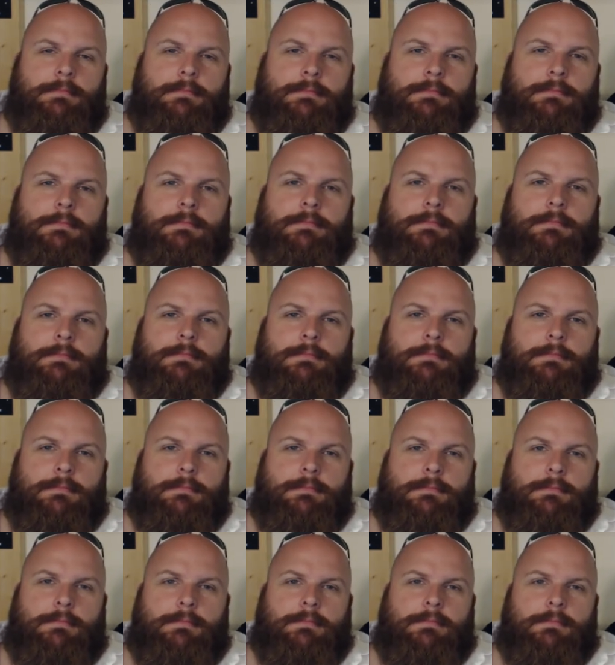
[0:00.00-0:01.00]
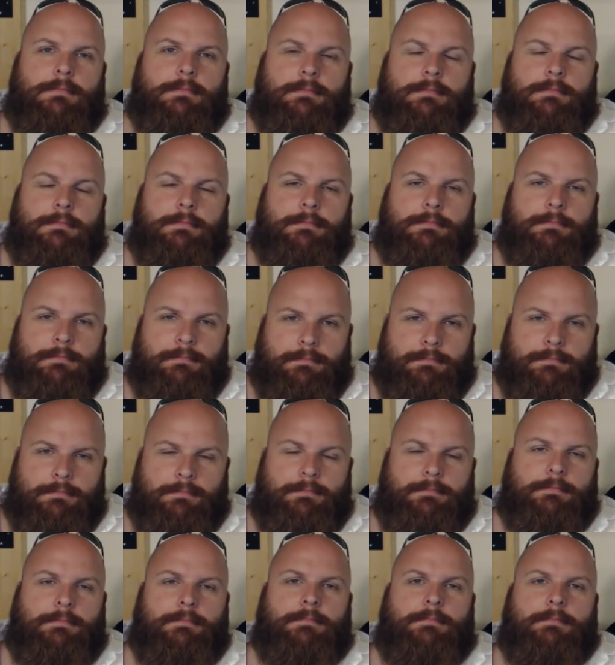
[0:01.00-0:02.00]

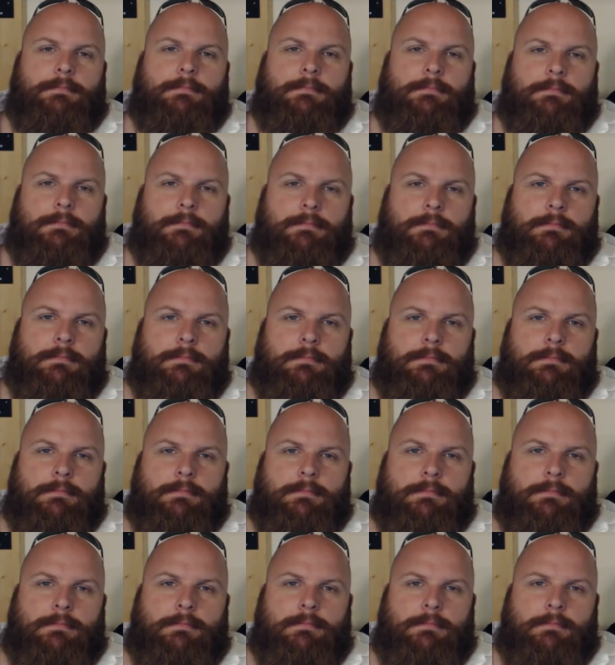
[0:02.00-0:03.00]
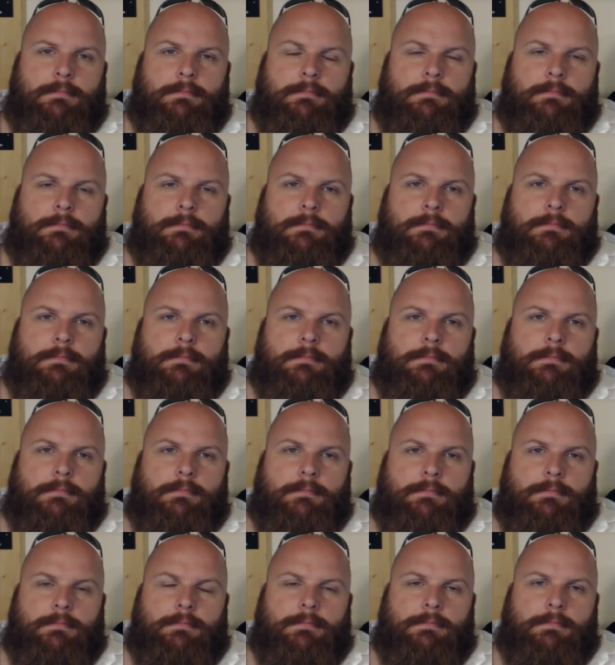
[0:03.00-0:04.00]

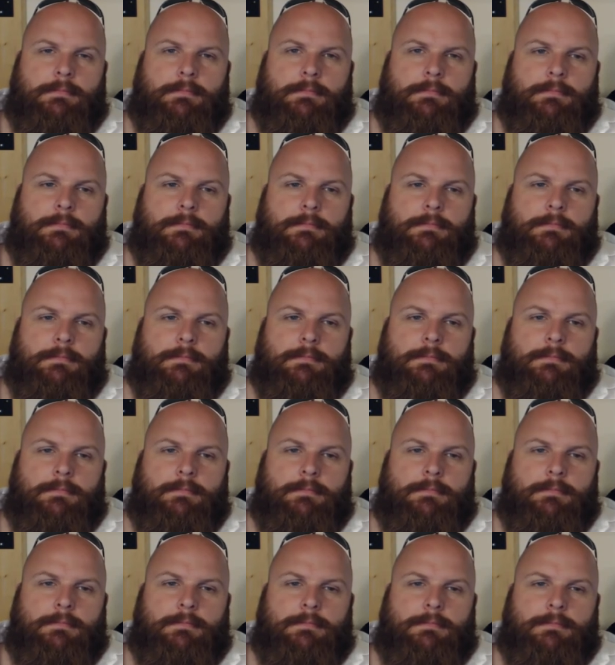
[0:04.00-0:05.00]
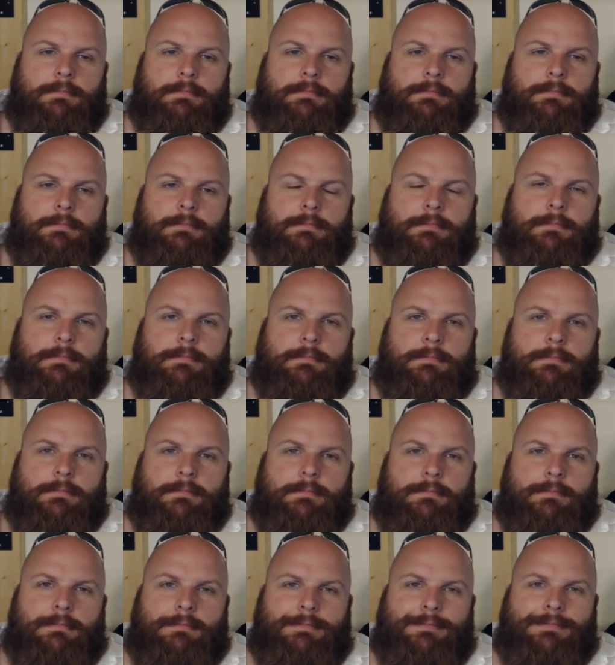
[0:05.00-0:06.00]

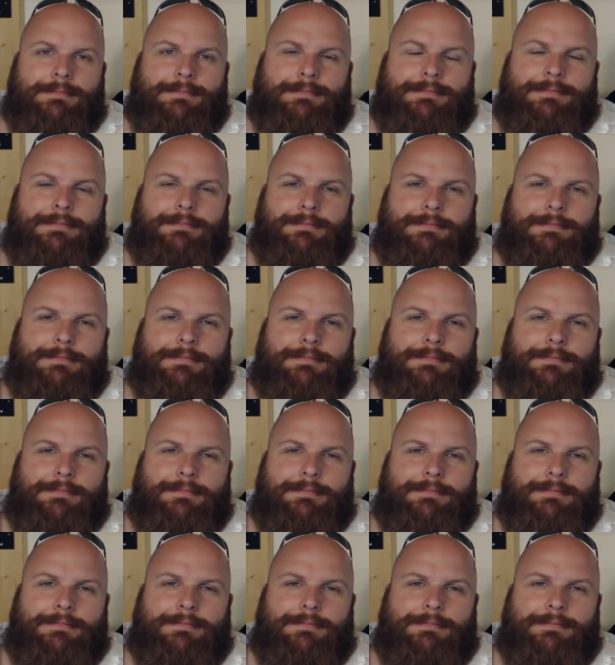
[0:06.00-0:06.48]
This person isn't speaking.